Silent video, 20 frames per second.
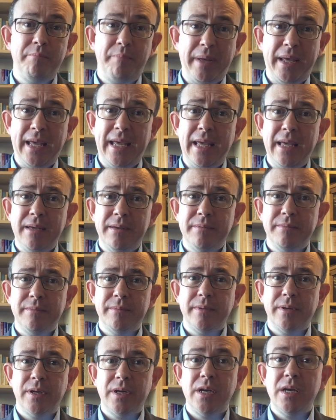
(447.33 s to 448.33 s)
B.
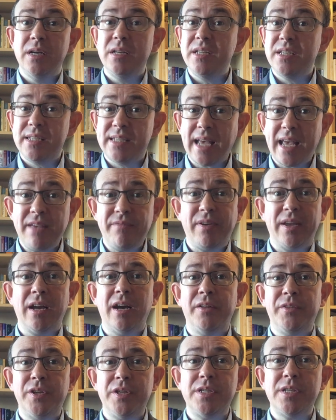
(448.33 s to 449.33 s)
Saving
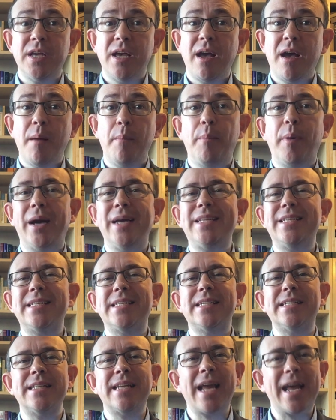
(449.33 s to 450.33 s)
others by
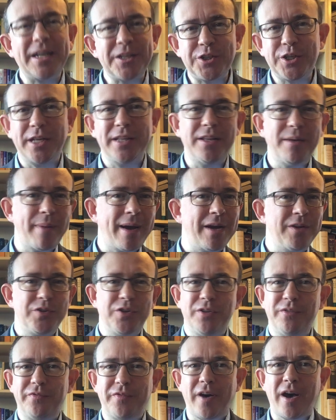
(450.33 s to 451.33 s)
snatching them out
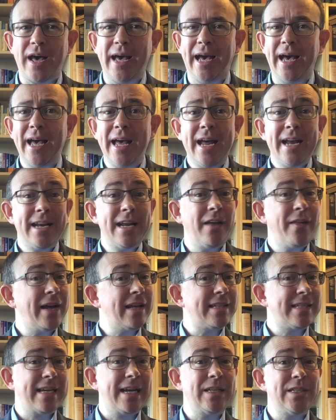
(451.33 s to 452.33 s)
of the fire. Now,
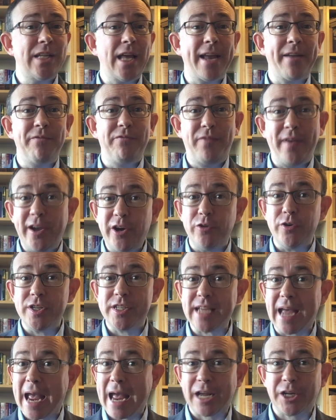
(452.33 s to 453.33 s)
that sounds like
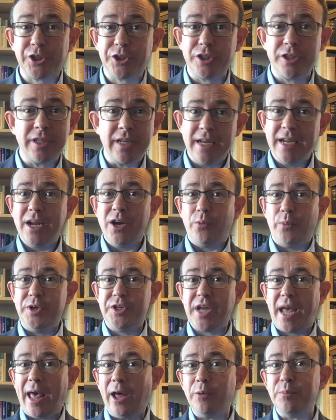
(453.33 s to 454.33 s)
vigorous action
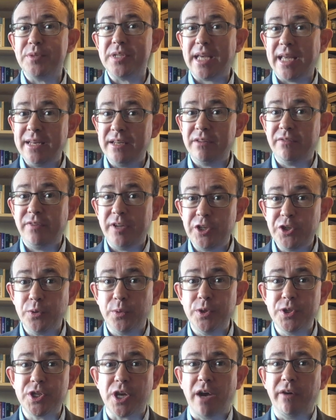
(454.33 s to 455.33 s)
which helps
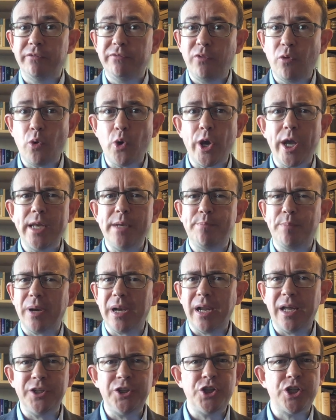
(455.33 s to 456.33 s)
individuals avoid
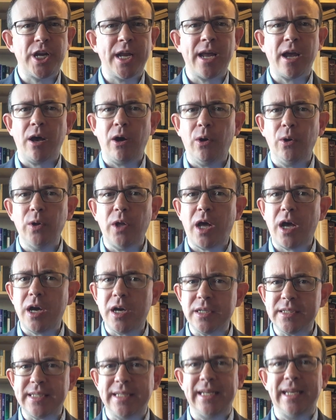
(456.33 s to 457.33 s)
plunging
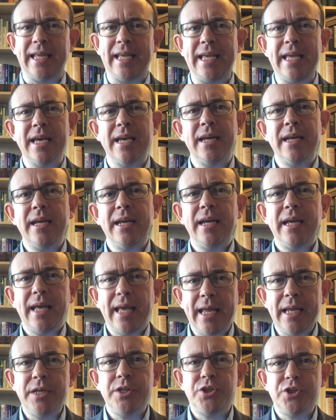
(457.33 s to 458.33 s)
wholeheartedly
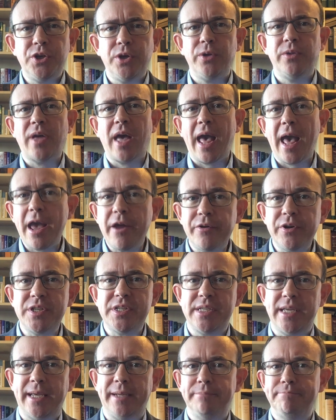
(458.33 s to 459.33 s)
into the
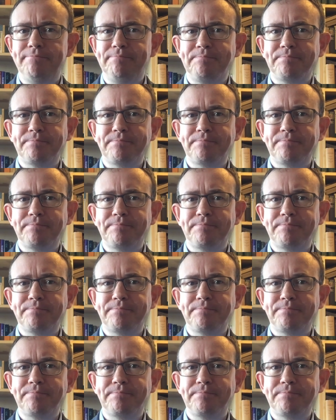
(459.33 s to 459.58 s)
heresy.